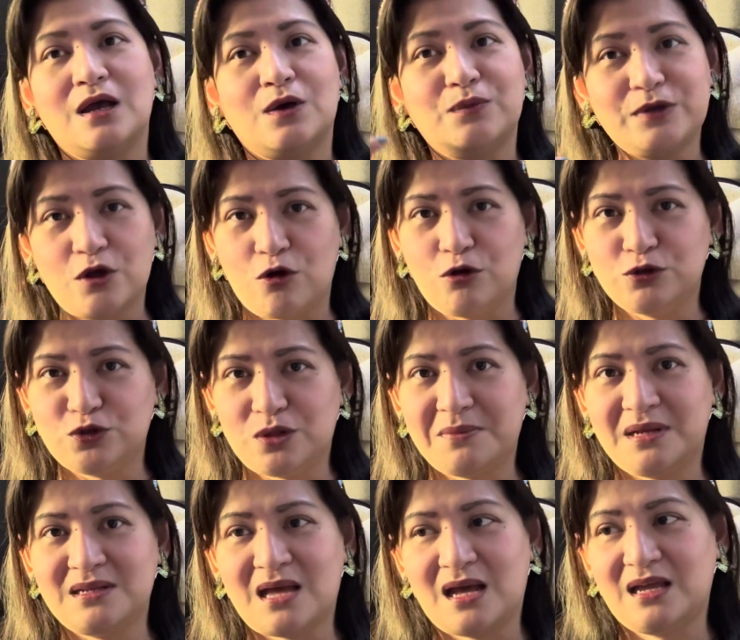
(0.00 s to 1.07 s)
We all know
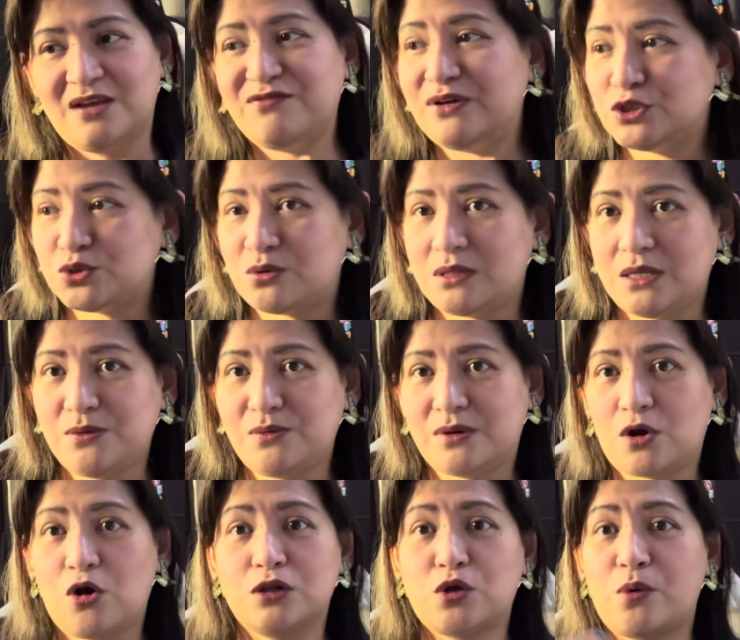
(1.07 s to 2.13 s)
naman na eventually
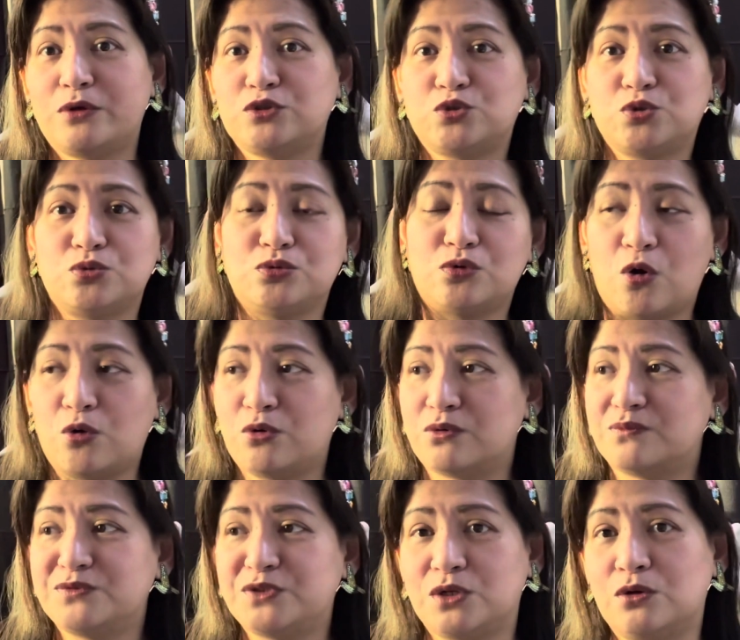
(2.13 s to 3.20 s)
we're all going to
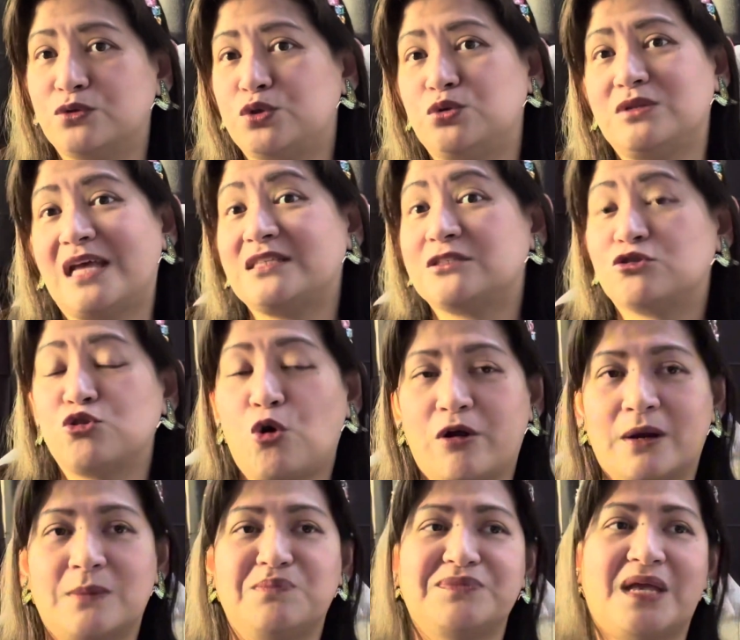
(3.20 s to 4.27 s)
go, you know, through death's
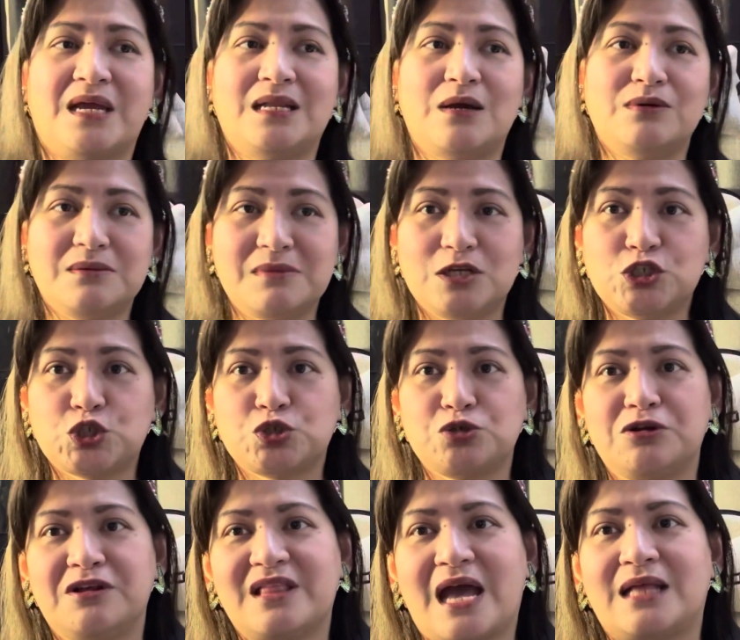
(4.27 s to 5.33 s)
door. And I want to make
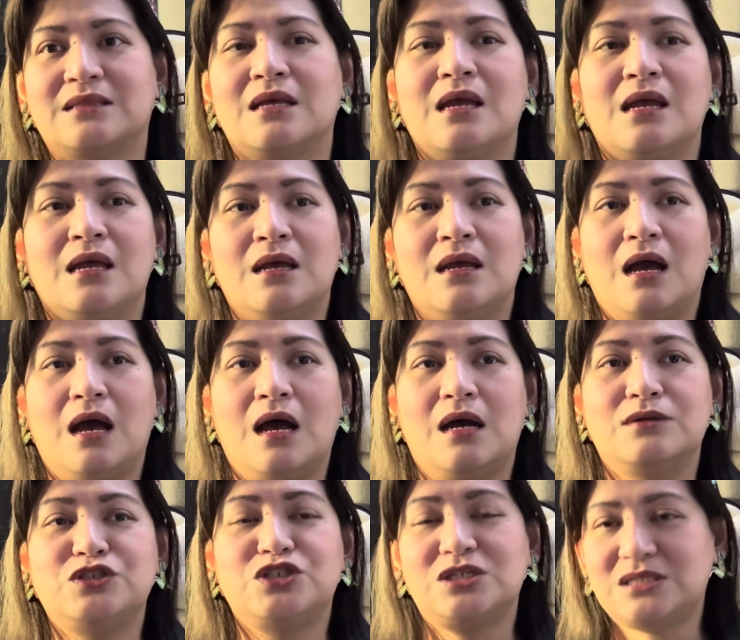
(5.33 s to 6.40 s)
sure that
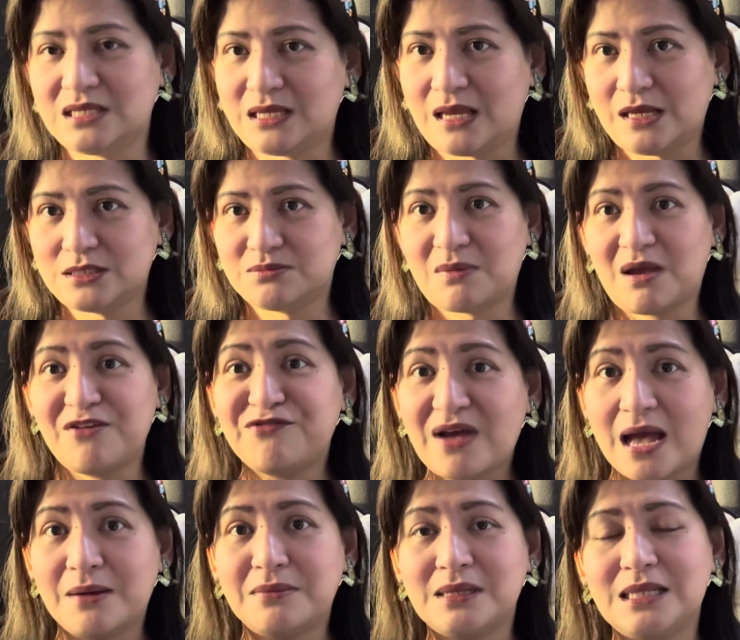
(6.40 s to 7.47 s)
uh, just in case my
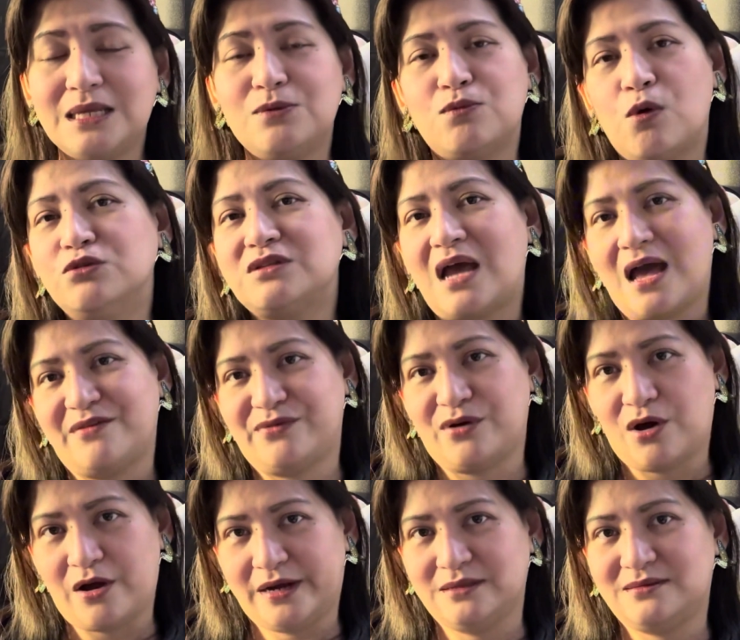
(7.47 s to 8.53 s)
family won't have a
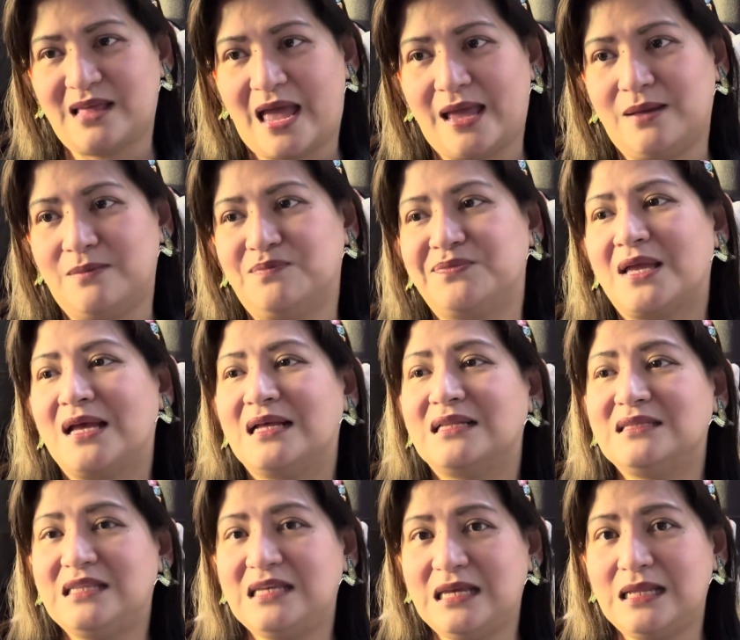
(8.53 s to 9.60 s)
hard time
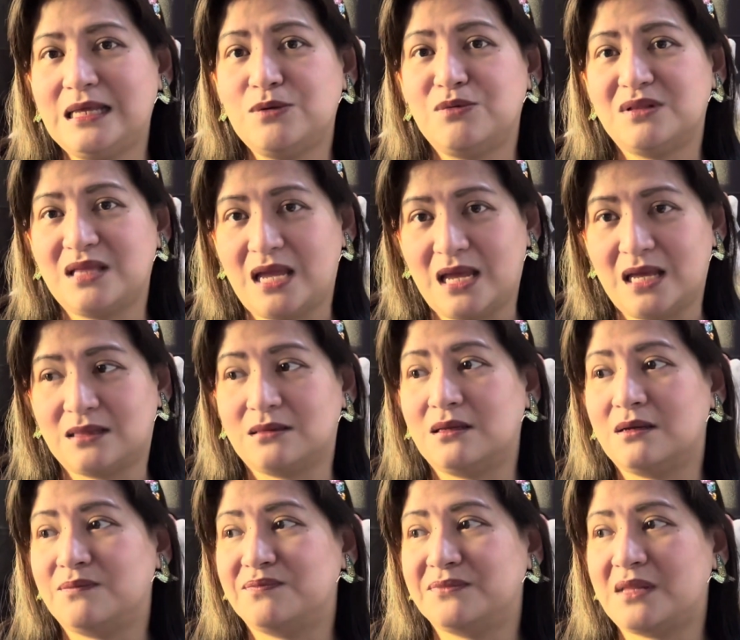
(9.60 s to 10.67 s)
dealing with it
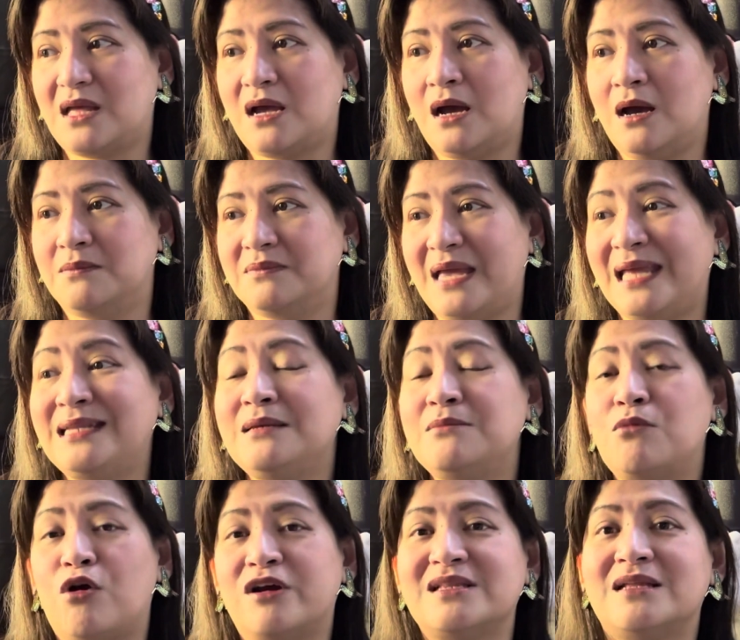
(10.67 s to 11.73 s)
um, any
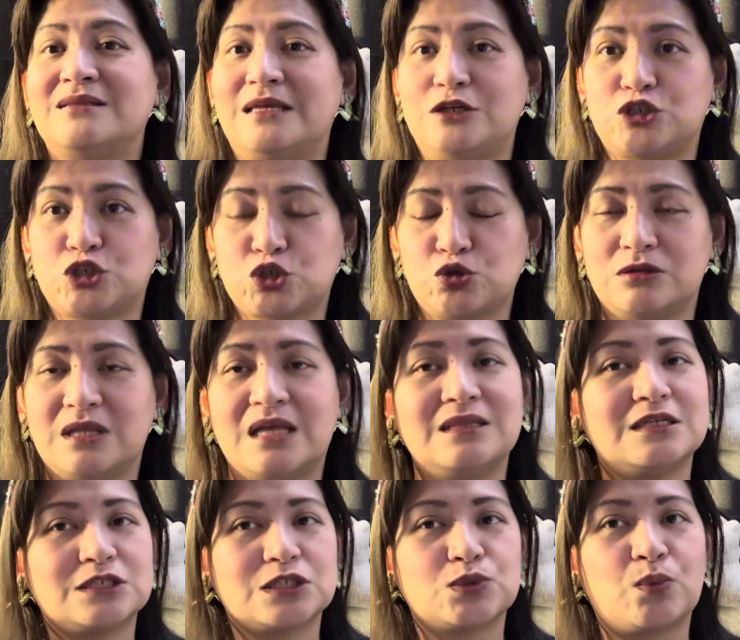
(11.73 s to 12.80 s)
more than they should. And
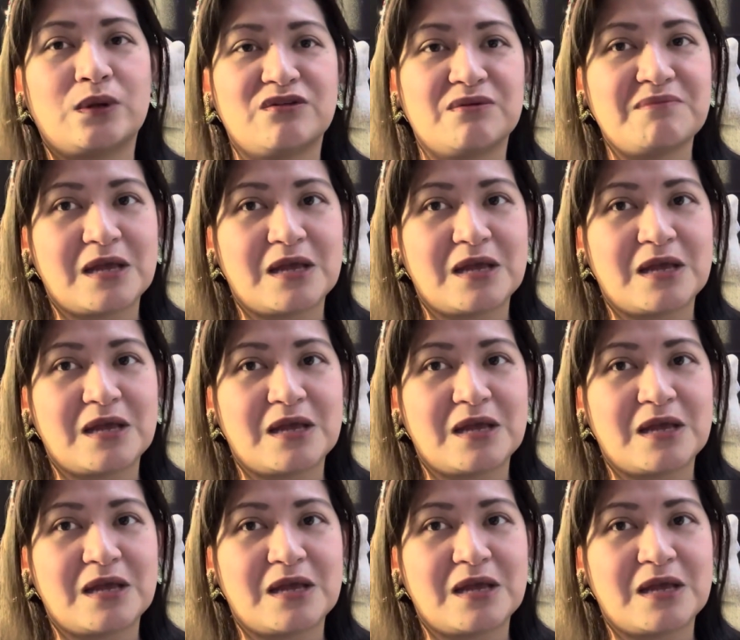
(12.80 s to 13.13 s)
this is one of the